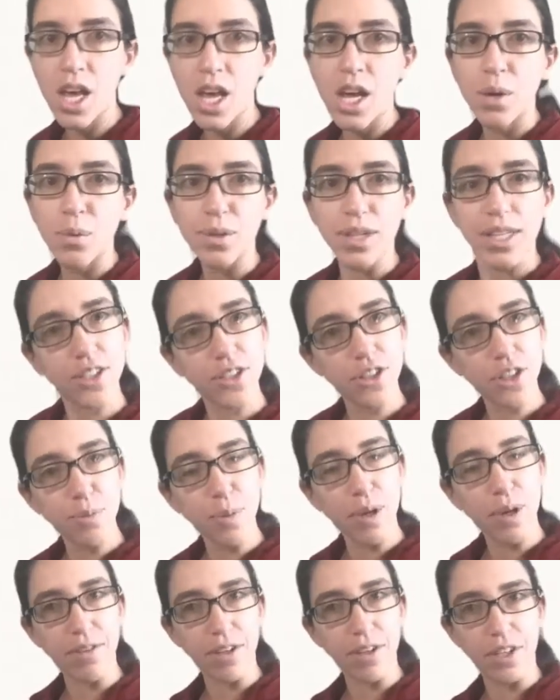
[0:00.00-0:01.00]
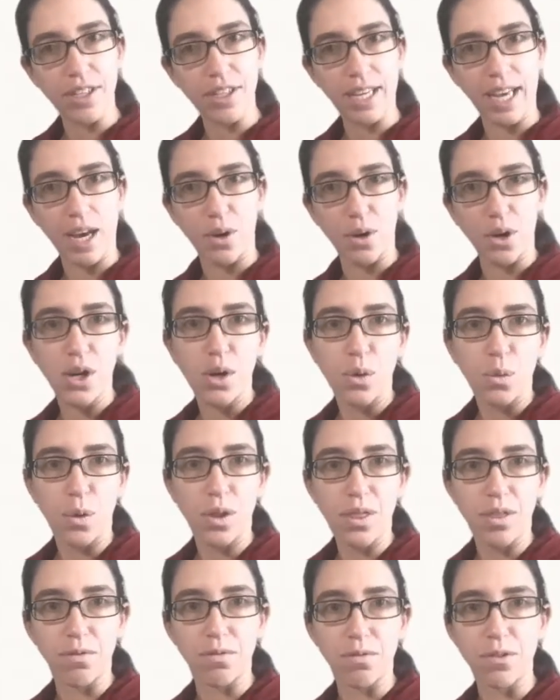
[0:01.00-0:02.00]
Well, let's start by figuring out what
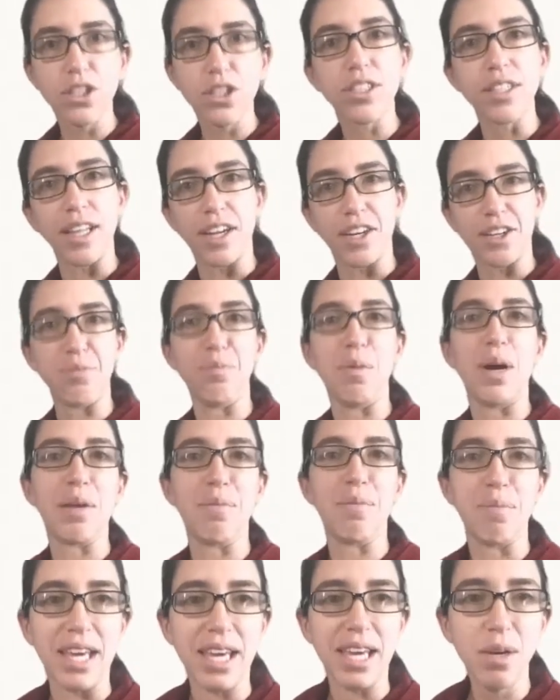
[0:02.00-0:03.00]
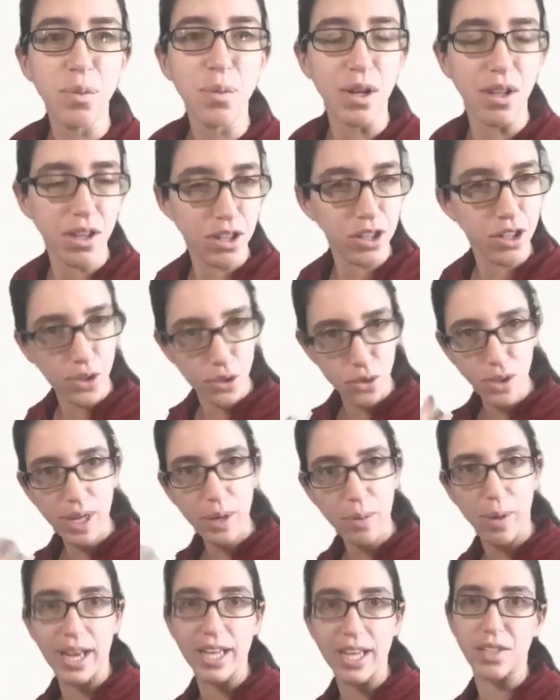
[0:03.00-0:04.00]
the first letter might be. Well, there's three
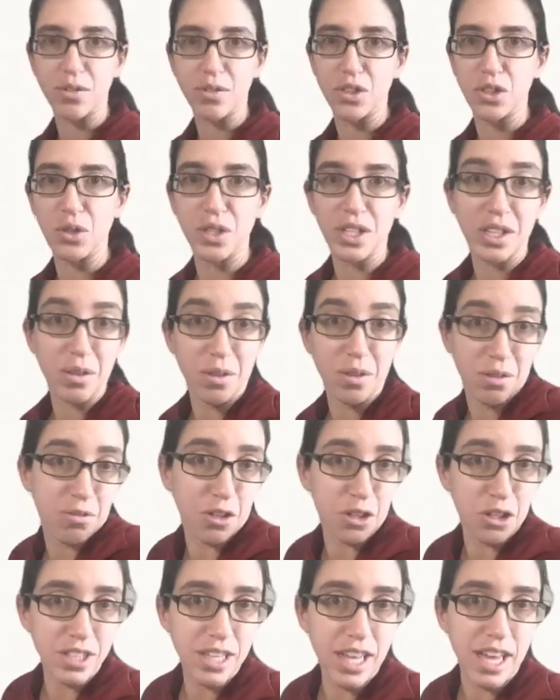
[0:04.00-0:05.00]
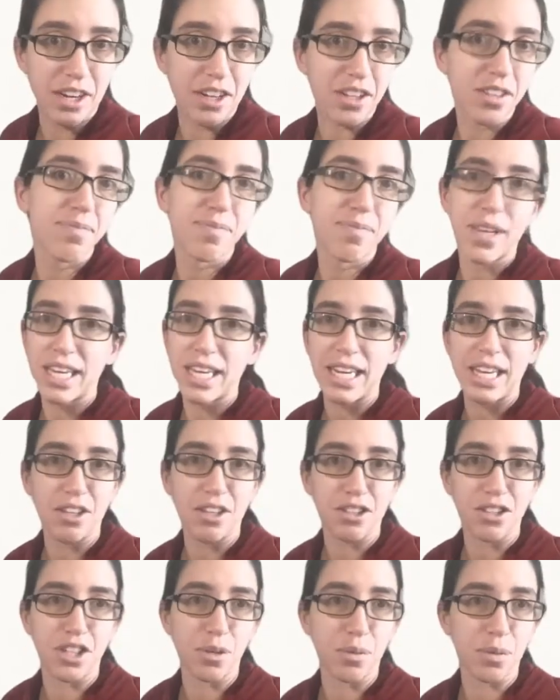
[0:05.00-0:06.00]
ways of choosing the first letter. You can either
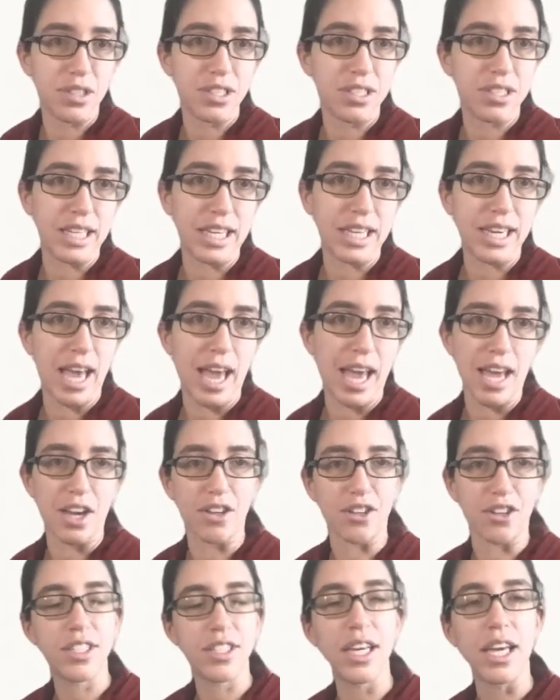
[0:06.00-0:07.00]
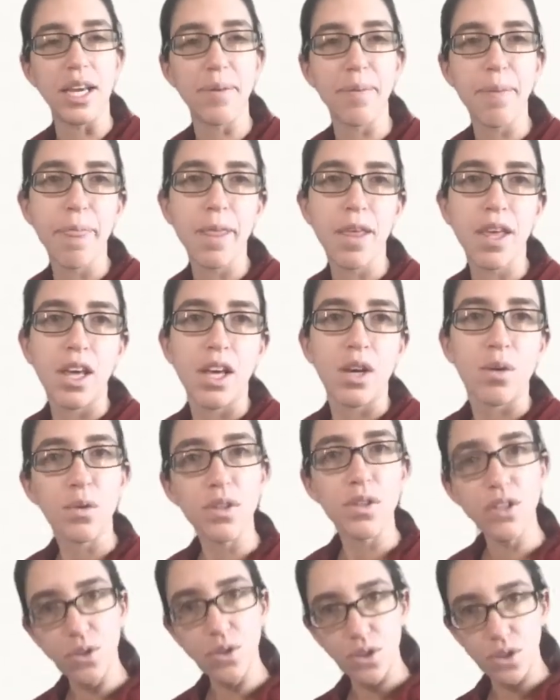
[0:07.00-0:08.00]
start with C, A, or T. Once
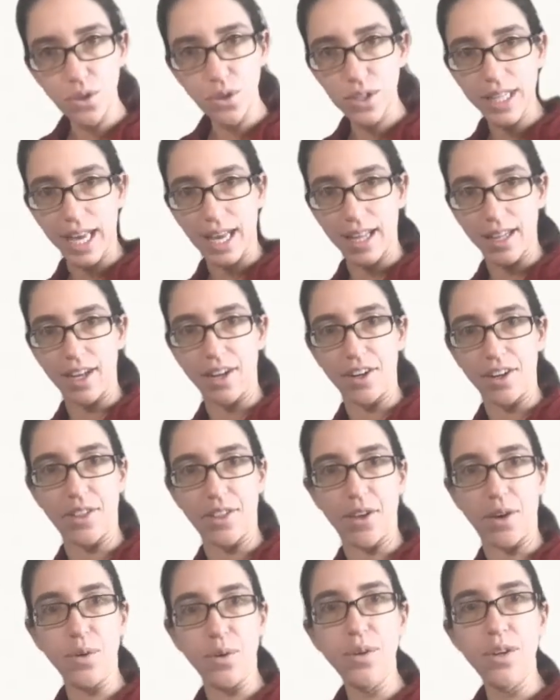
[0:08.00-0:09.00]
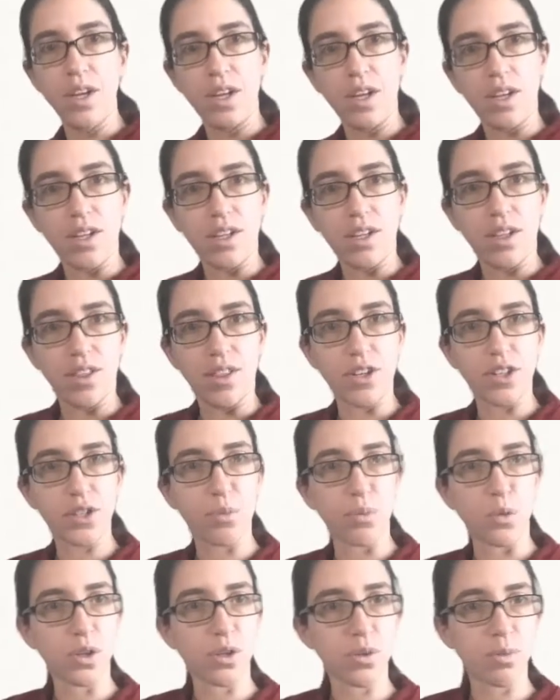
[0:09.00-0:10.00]
you choose that letter, though, there's
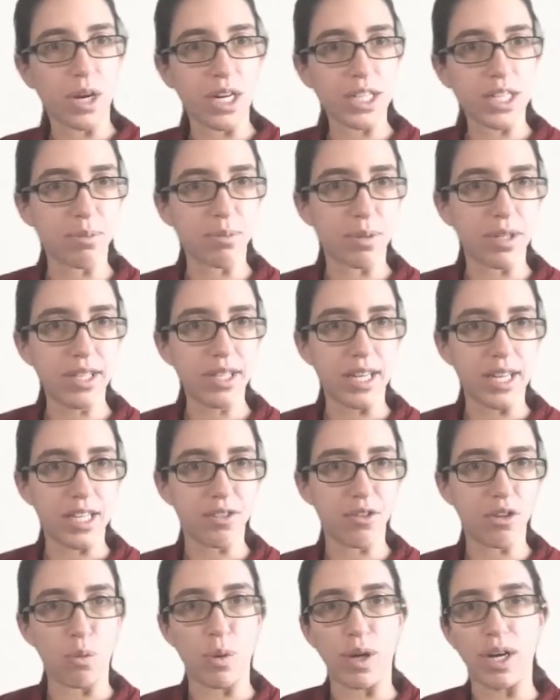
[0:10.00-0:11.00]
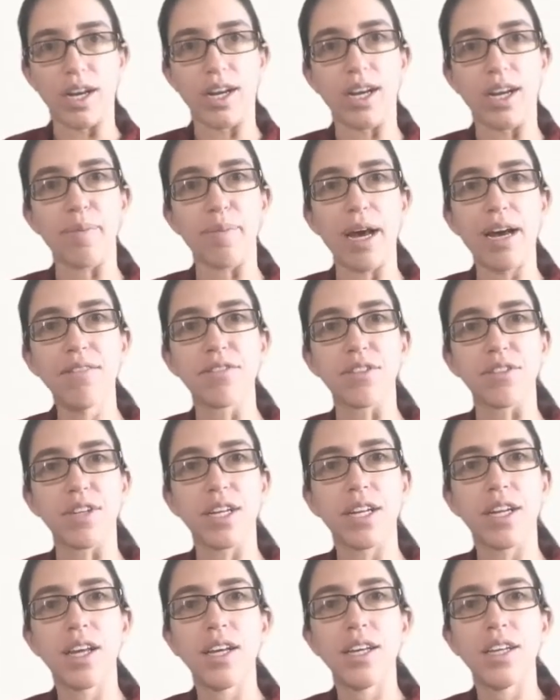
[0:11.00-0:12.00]
more possibilities for what can come after it.
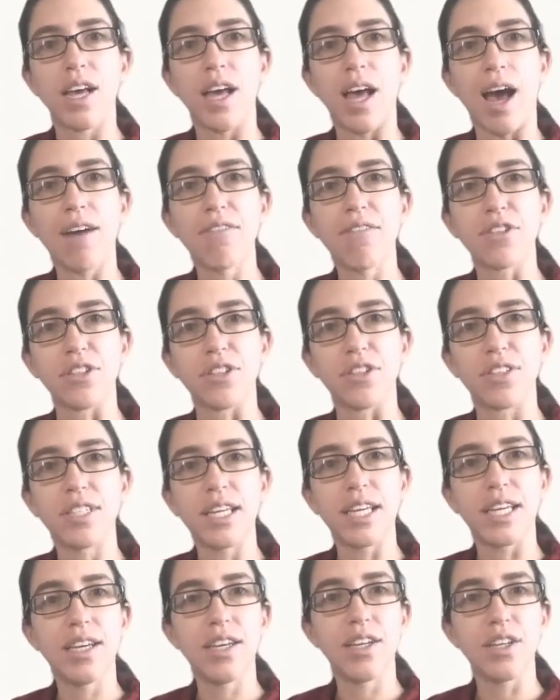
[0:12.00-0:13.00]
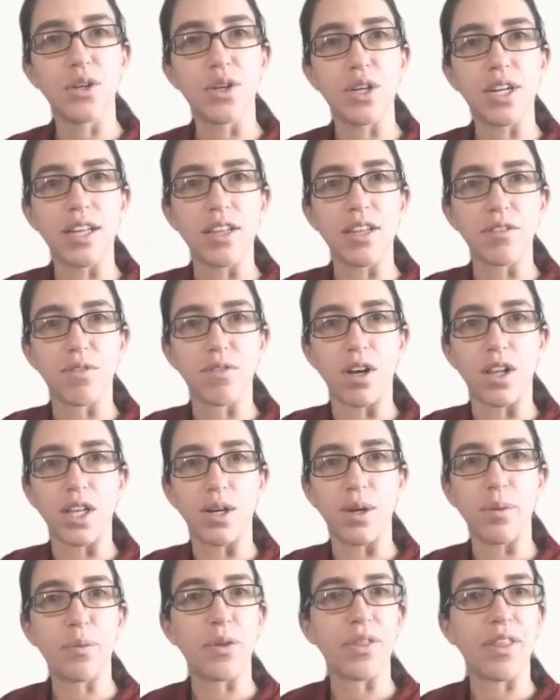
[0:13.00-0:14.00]
After C, you can either follow
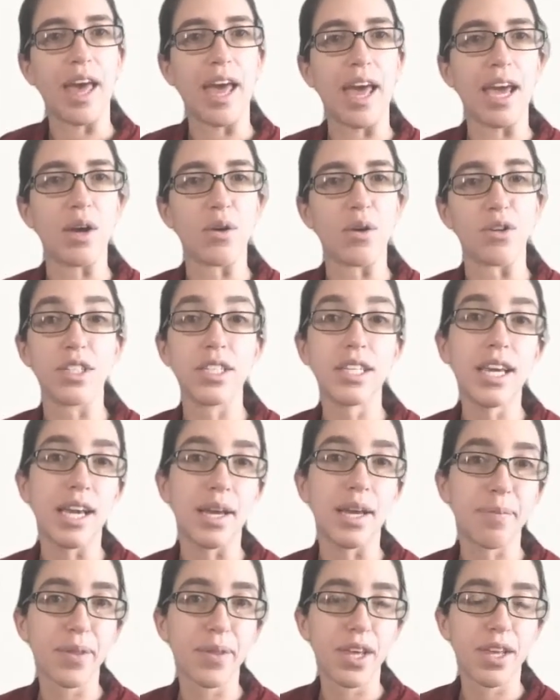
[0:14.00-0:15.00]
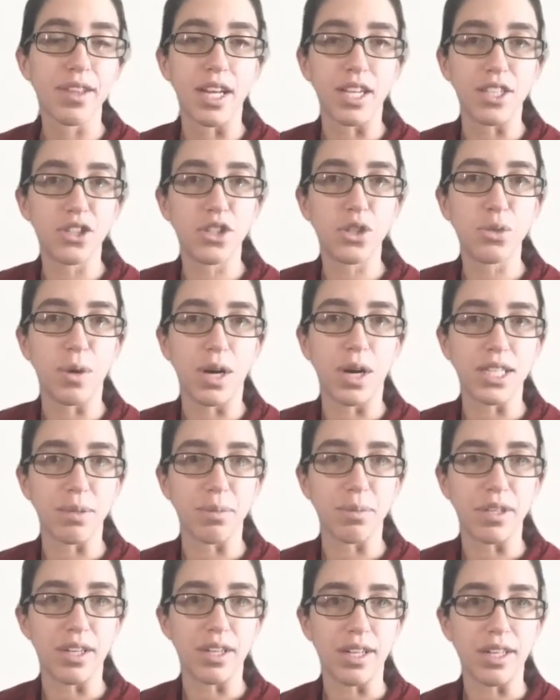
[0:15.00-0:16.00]
up with A or T. That's two
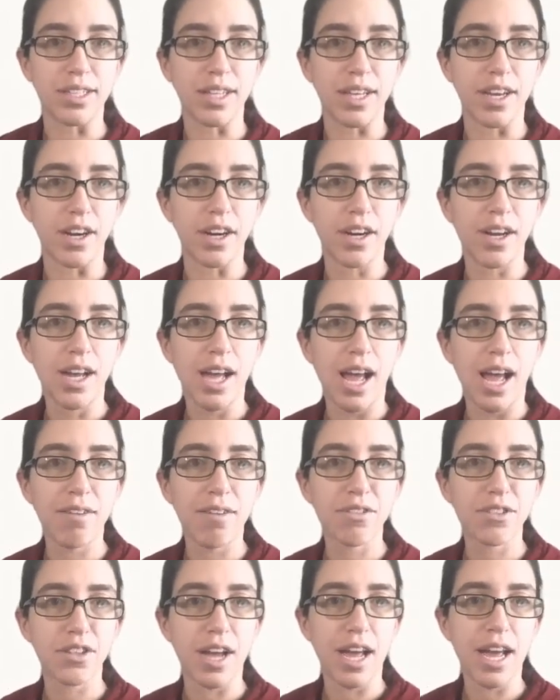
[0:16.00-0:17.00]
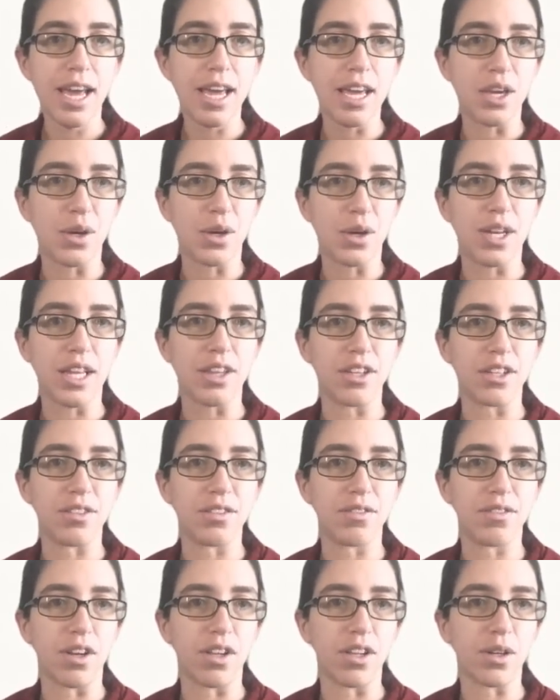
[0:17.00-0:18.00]
possibilities there. After A, you can either
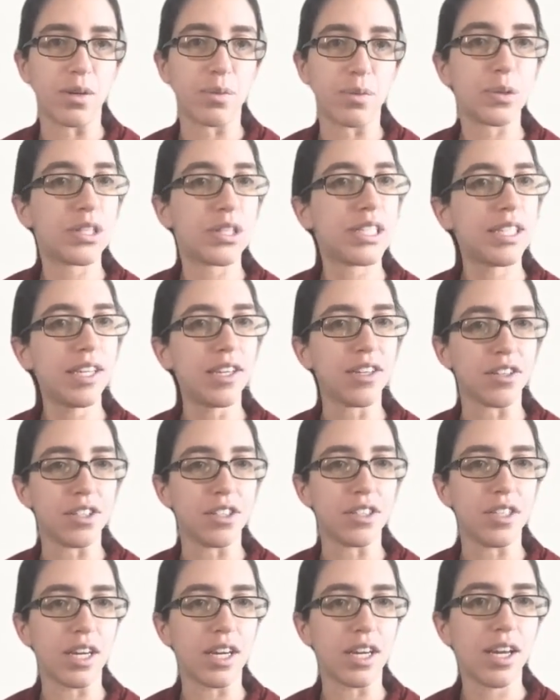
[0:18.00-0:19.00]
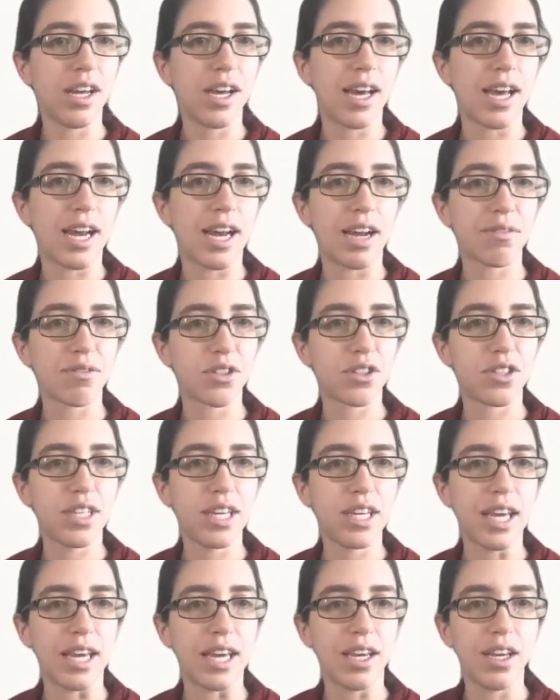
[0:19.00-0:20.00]
follow up with C or T. And after
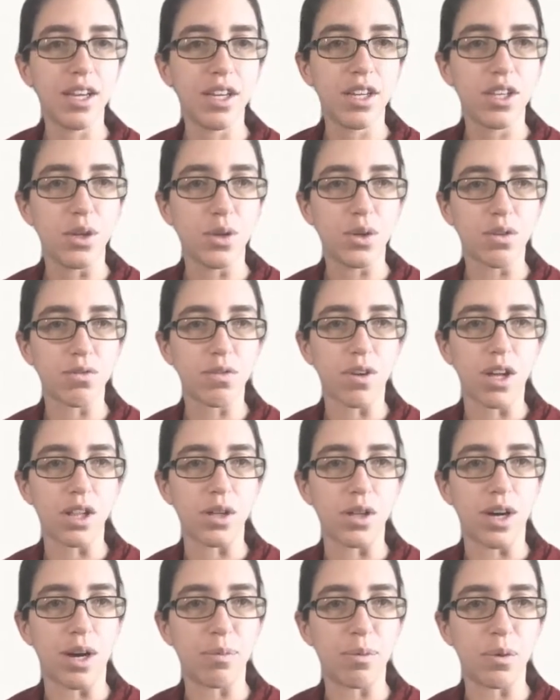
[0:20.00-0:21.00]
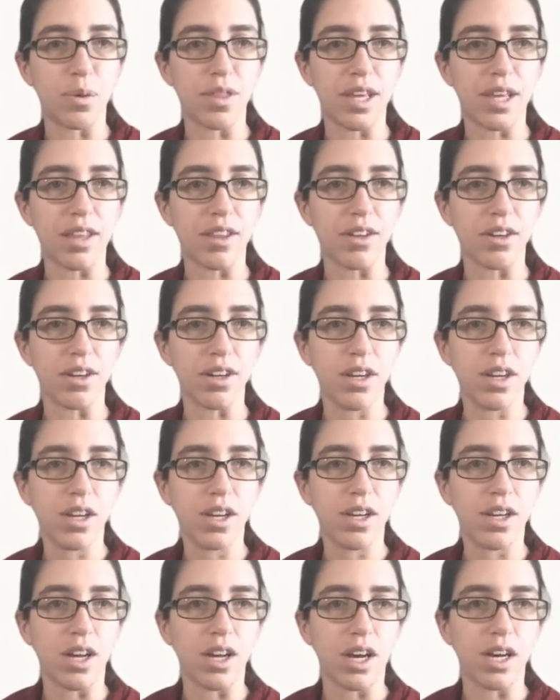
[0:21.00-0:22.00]
T, you can follow up with either
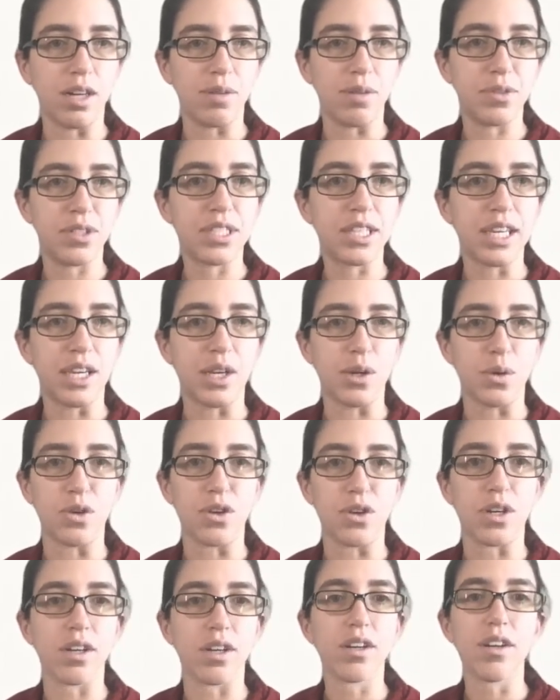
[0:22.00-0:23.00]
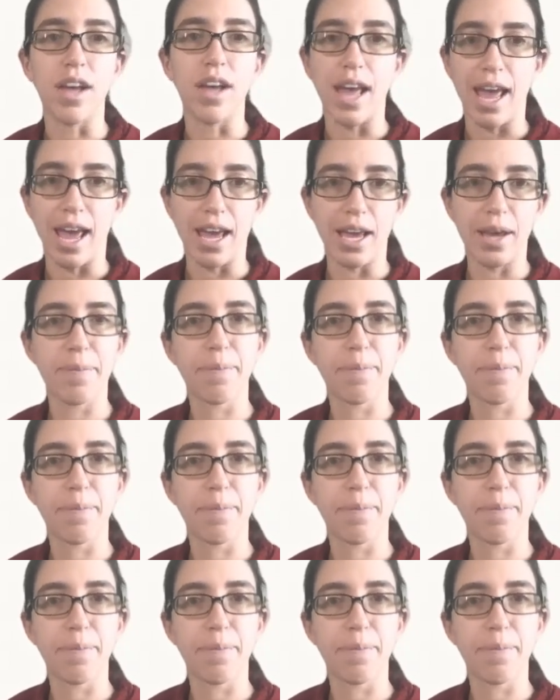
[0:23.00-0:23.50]
um, C or A.